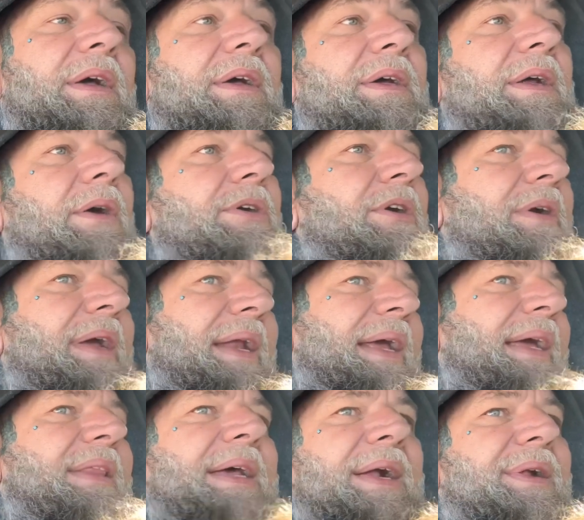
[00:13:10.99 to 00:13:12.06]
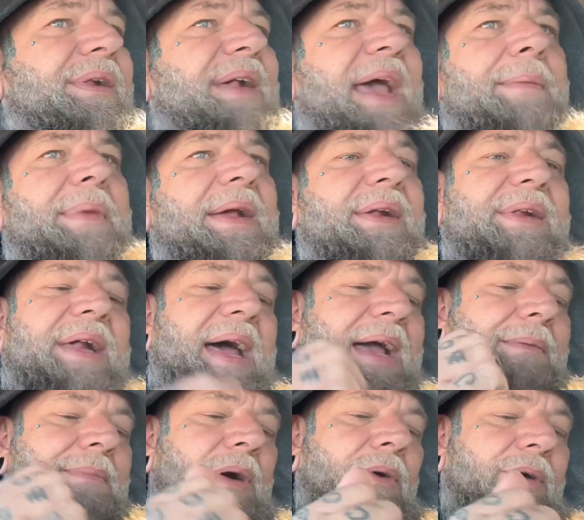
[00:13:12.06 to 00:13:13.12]
You know, you're going to get that same
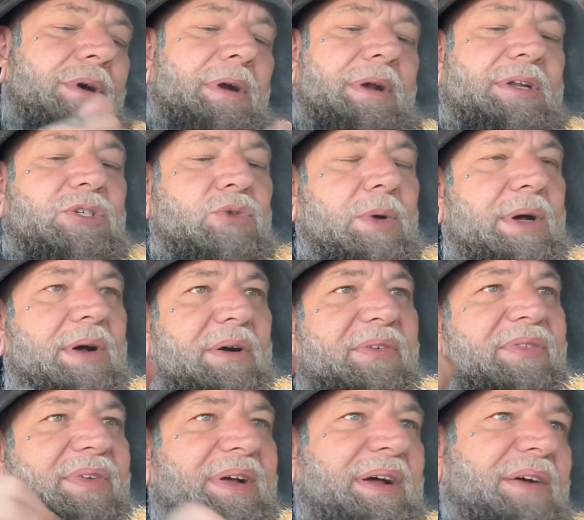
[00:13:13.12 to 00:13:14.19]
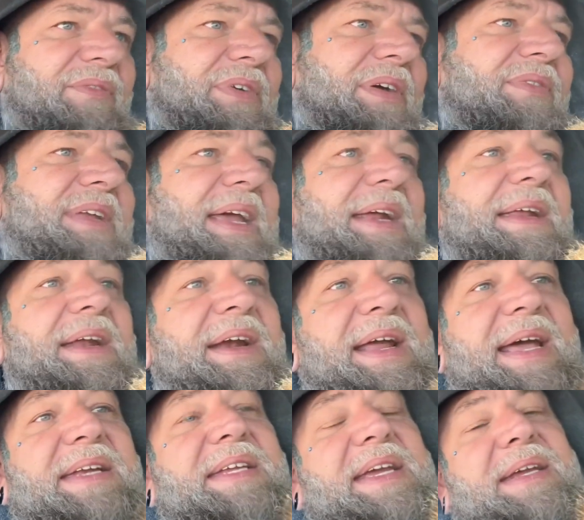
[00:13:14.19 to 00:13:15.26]
exact motor on a 12, a 15, and an
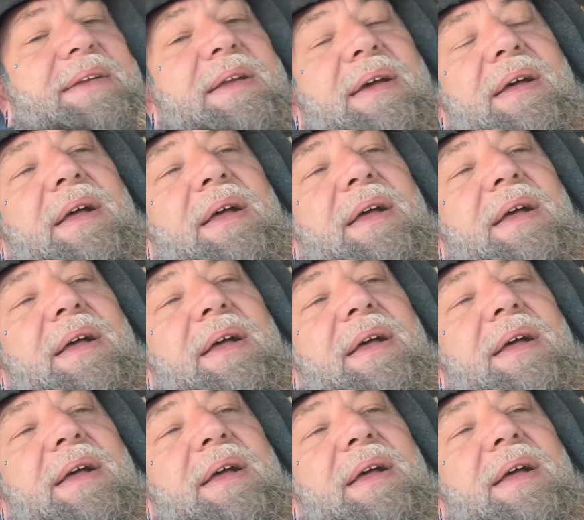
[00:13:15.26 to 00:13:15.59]
18.